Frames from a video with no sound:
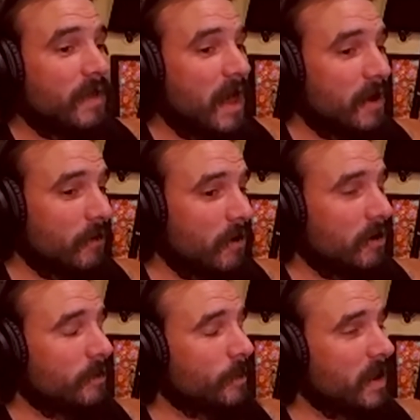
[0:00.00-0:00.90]

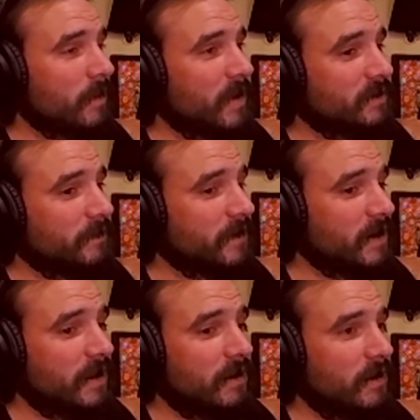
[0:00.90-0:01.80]
Adderall and
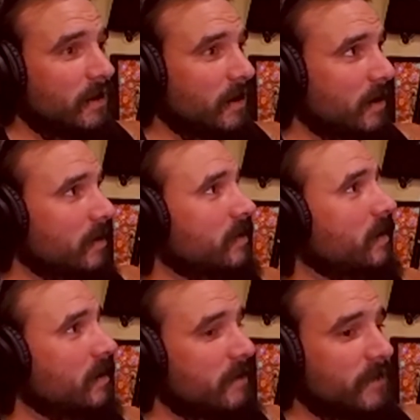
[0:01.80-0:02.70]
methylphenidate,
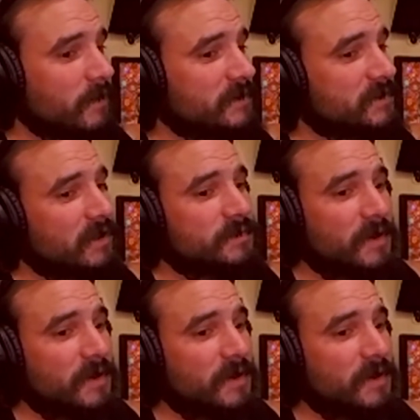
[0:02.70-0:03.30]
amphetamine salts,